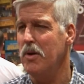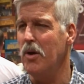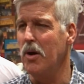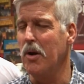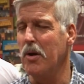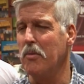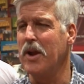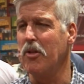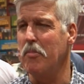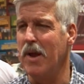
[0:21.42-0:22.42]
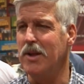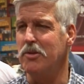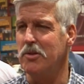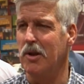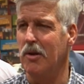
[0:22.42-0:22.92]
on a regular
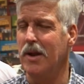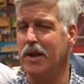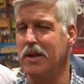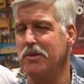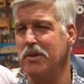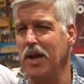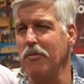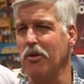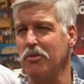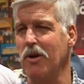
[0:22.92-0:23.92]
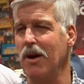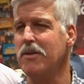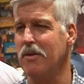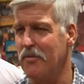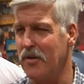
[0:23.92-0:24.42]
basis, and as time goes
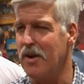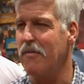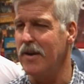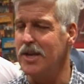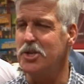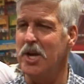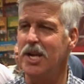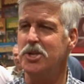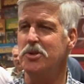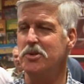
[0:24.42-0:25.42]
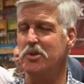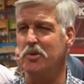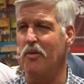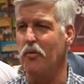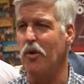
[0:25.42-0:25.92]
on, firefighting changes and
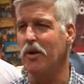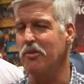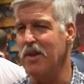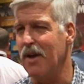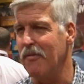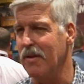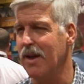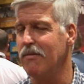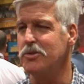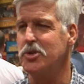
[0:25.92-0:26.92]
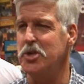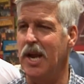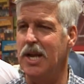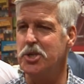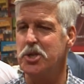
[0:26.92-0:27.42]
so forth, staffing levels
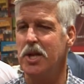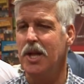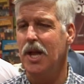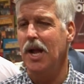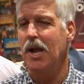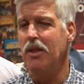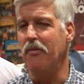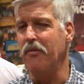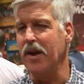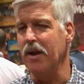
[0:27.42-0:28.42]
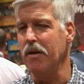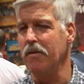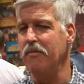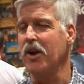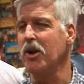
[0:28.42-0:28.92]
change, the fire
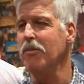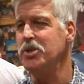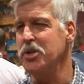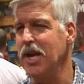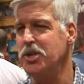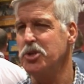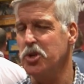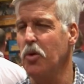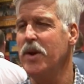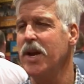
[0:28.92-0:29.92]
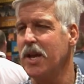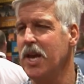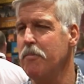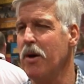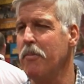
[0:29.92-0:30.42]
environment changes, so we got to
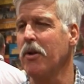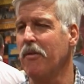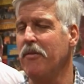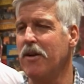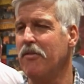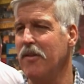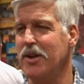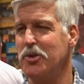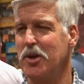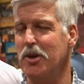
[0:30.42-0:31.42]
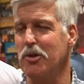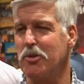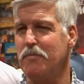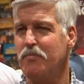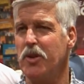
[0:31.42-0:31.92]
keep up on our firefighting skills.
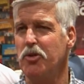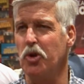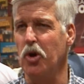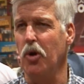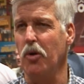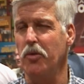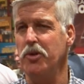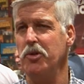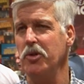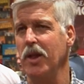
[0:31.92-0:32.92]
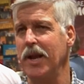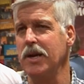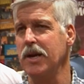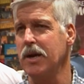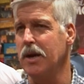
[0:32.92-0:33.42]
So this is like
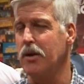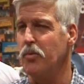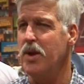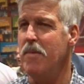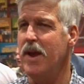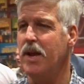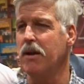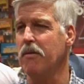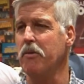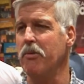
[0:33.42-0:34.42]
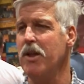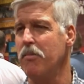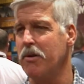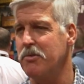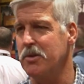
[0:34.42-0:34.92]
a remake of the Bread and
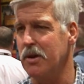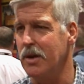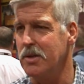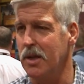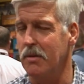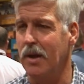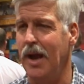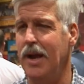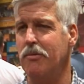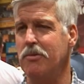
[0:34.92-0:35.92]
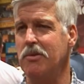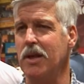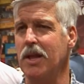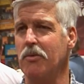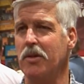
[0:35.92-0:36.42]
Butter series, and I was
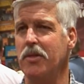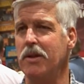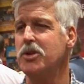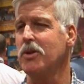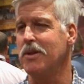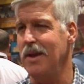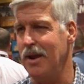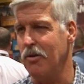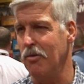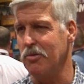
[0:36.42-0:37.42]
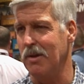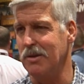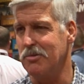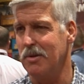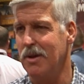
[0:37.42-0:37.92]
dealing with initial attack hose
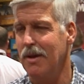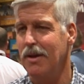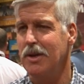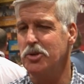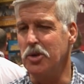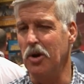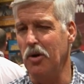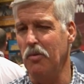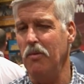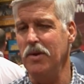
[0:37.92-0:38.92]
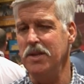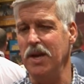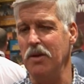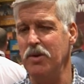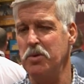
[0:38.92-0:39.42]
lines. So what we
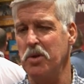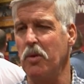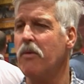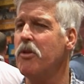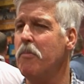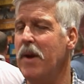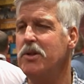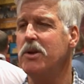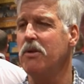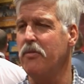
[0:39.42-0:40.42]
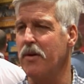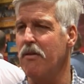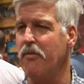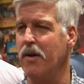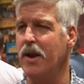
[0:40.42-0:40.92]
did, we just went over the basics of
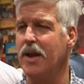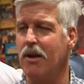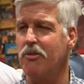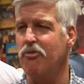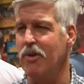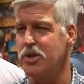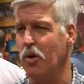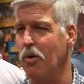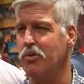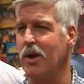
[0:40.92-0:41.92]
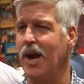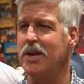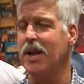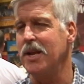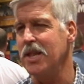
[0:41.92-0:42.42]
firefighting, how to stretch hose lines,
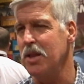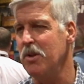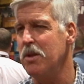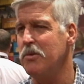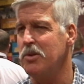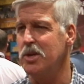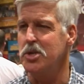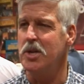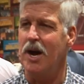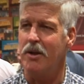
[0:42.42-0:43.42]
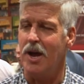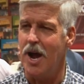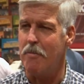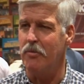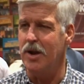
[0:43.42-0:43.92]
how to get them into position, how to
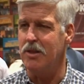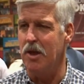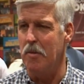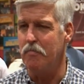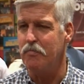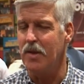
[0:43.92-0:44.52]
operate them,